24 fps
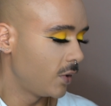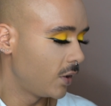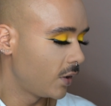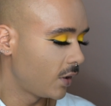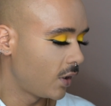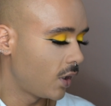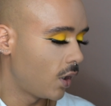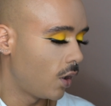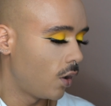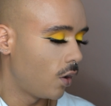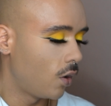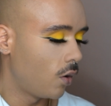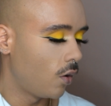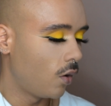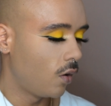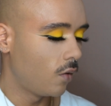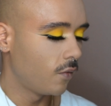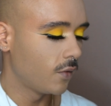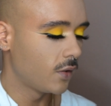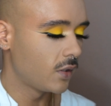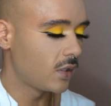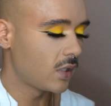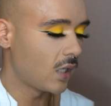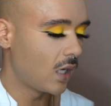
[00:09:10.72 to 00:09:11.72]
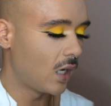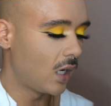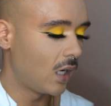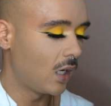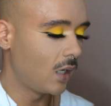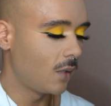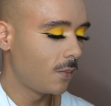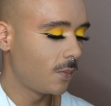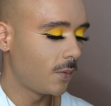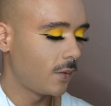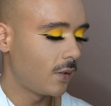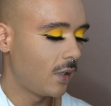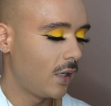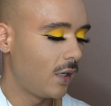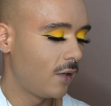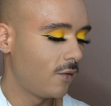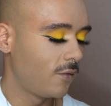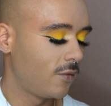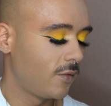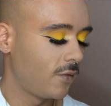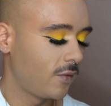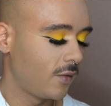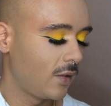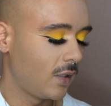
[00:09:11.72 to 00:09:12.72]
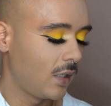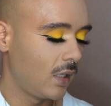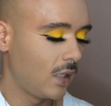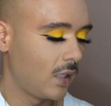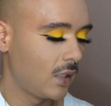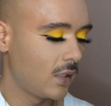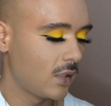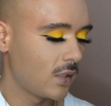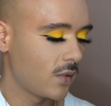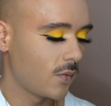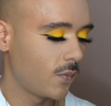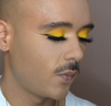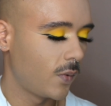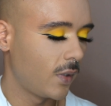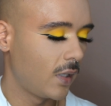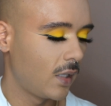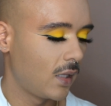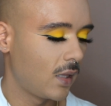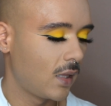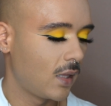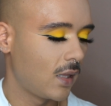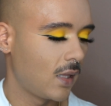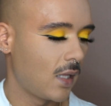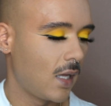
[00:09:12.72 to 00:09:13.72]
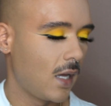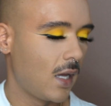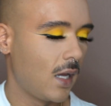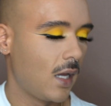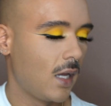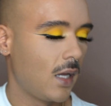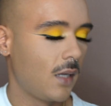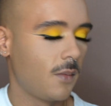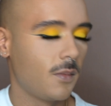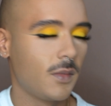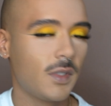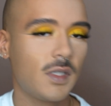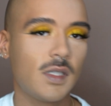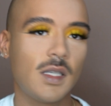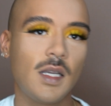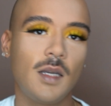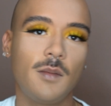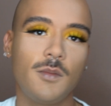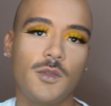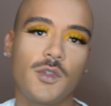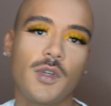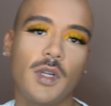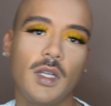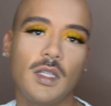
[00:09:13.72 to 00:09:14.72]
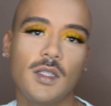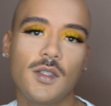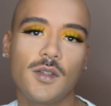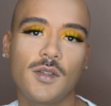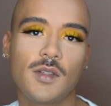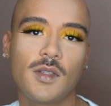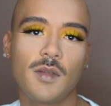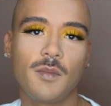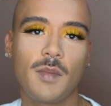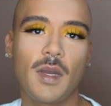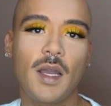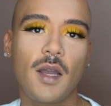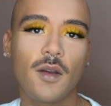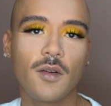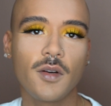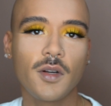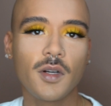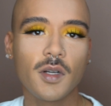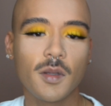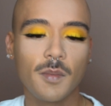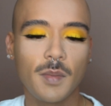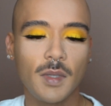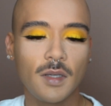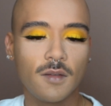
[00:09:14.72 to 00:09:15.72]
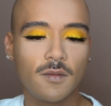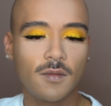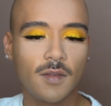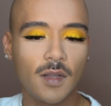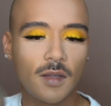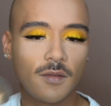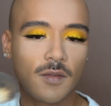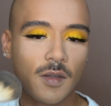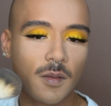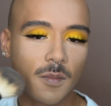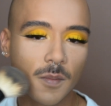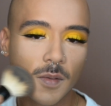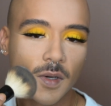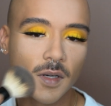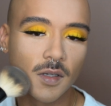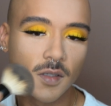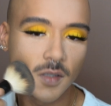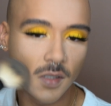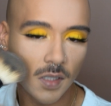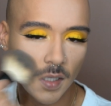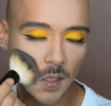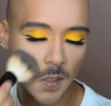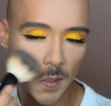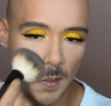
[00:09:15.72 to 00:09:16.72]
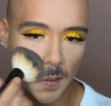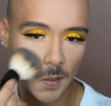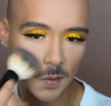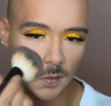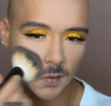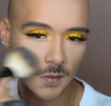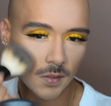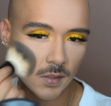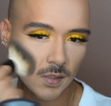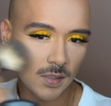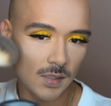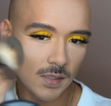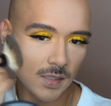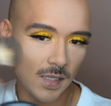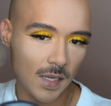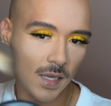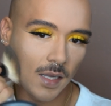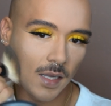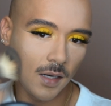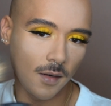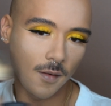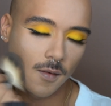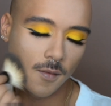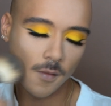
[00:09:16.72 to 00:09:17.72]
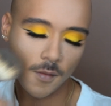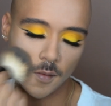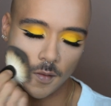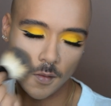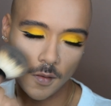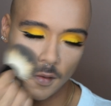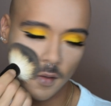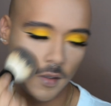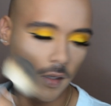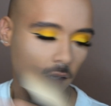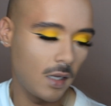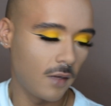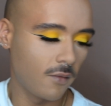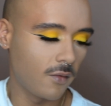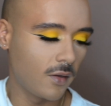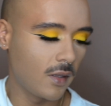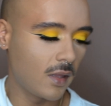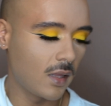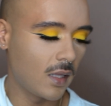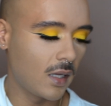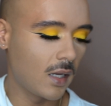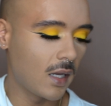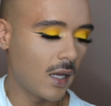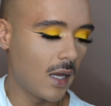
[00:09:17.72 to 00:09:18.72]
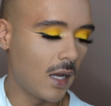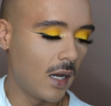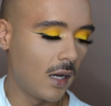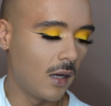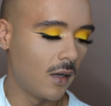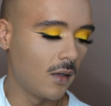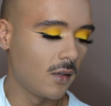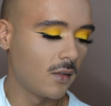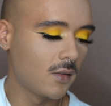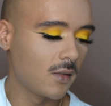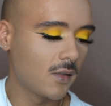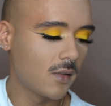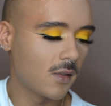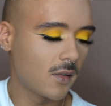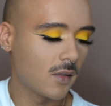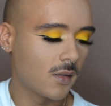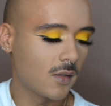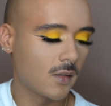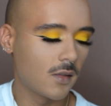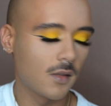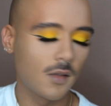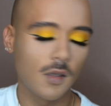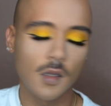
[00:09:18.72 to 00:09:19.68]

going to go over top of it with some translucent powder on a big fluffy brush here and just set everything else.